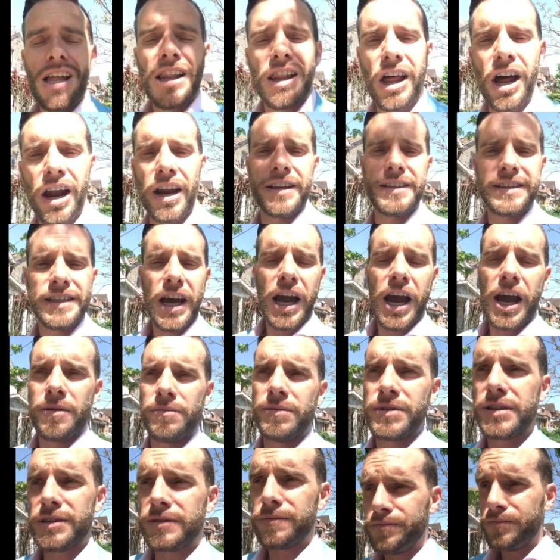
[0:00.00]
A lot of
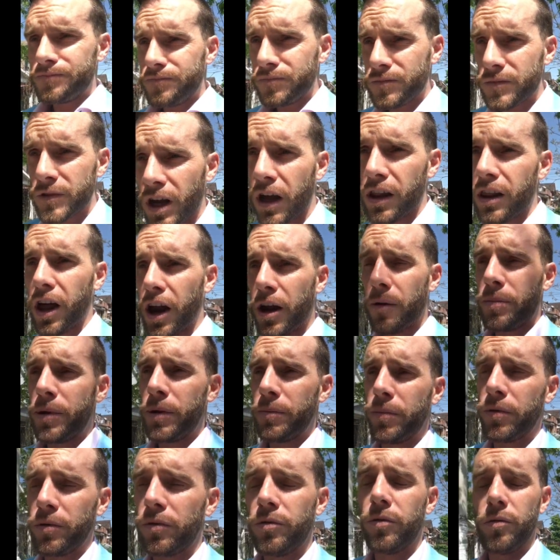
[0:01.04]
times, a lot of
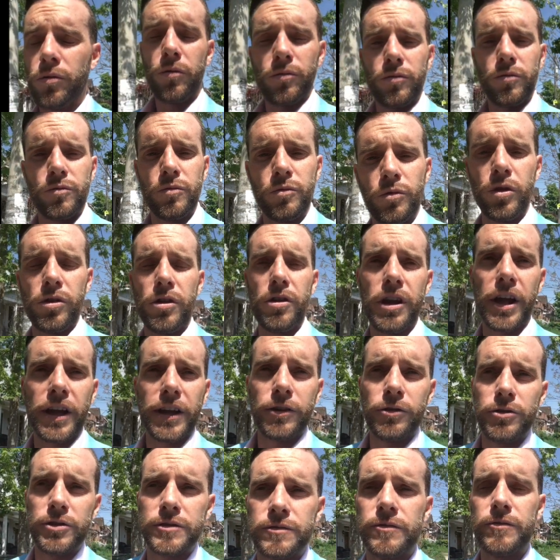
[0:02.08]
people really like
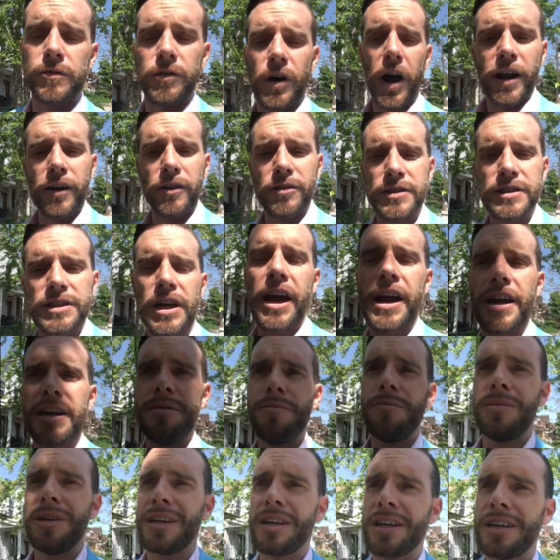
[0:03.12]
using vinyl
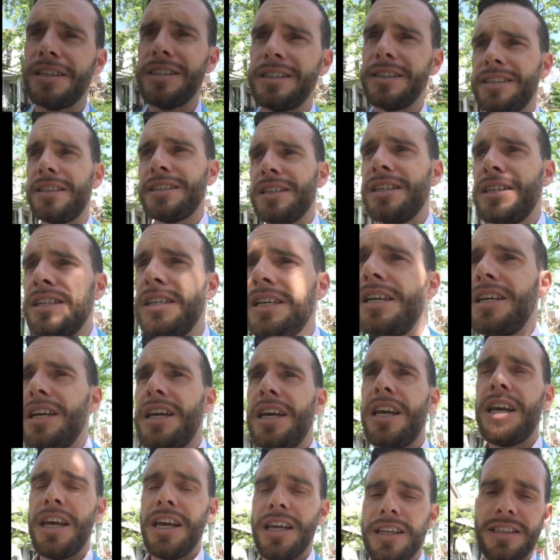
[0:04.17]
siding because
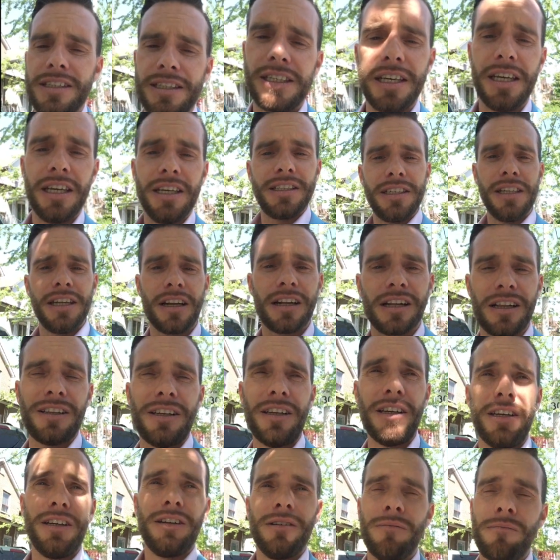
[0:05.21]
it's easy to
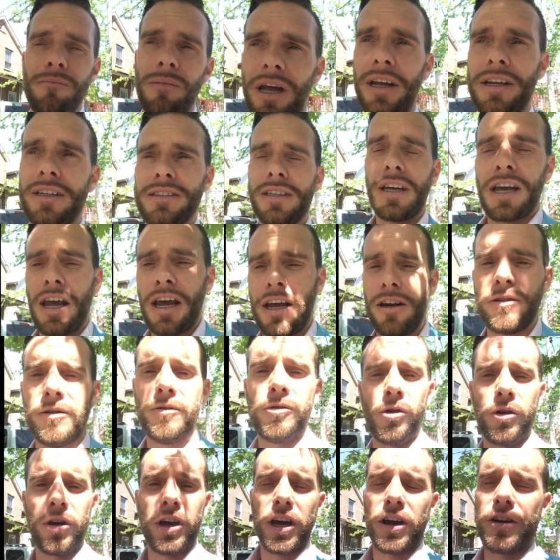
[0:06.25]
clean, maintain.
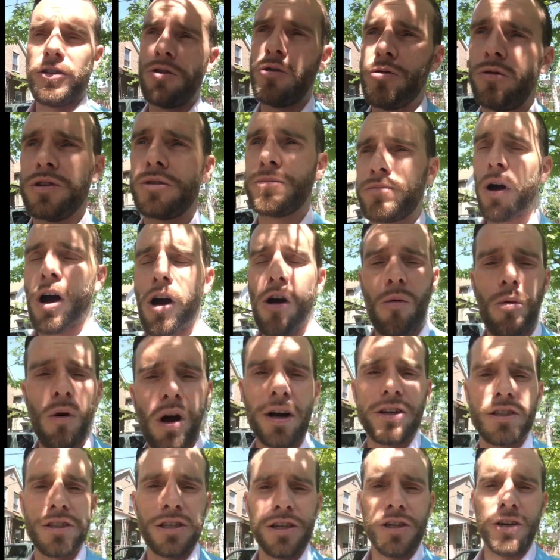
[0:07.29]
All you gotta do is power
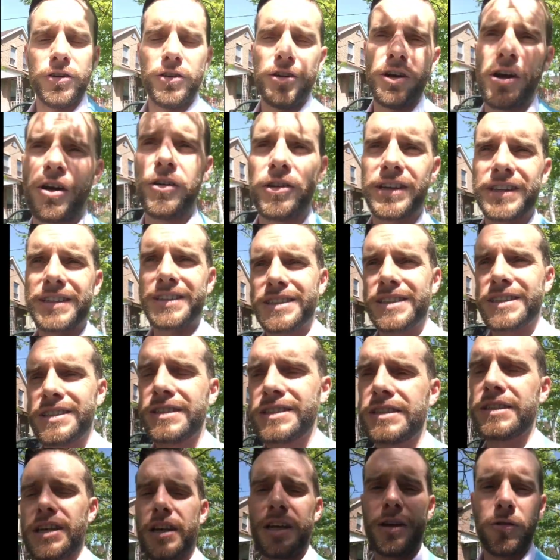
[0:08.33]
wash it here and there,
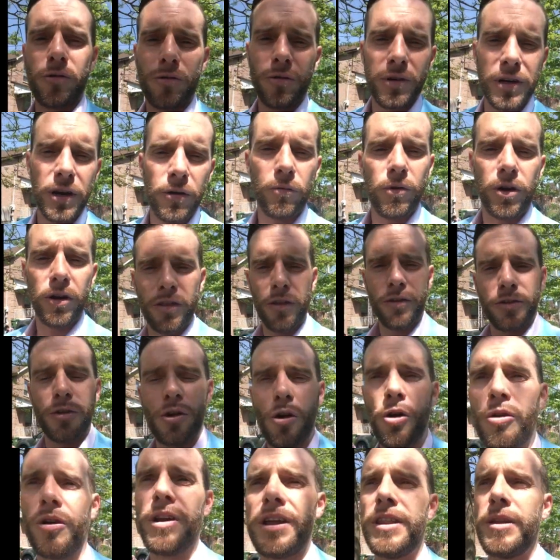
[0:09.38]
get rid of the
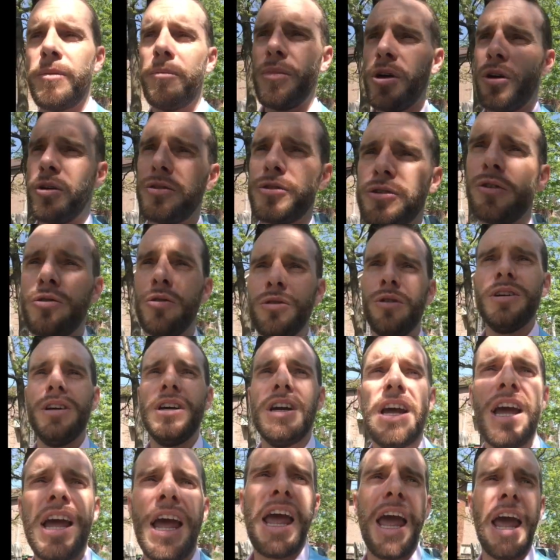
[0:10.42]
dirt and the mildew,
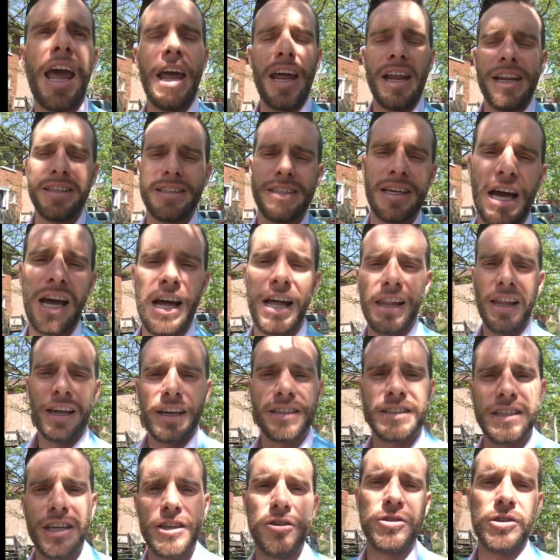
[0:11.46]
and like
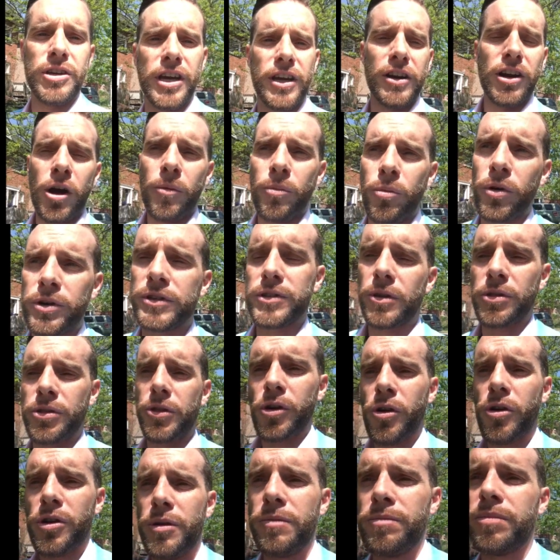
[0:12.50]
I said, you can get upwards of
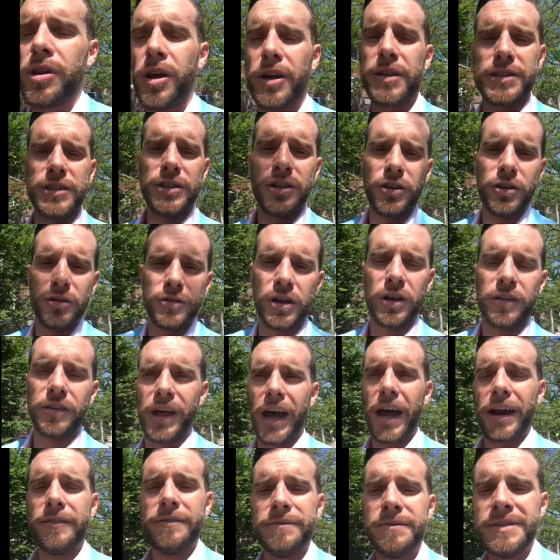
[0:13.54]
30 plus years on
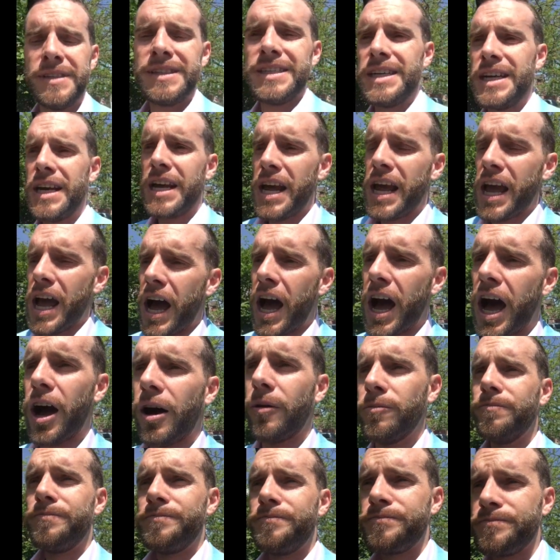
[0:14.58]

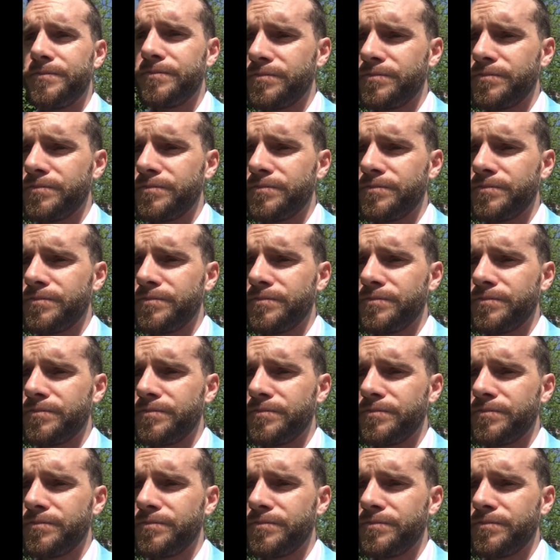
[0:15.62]
that.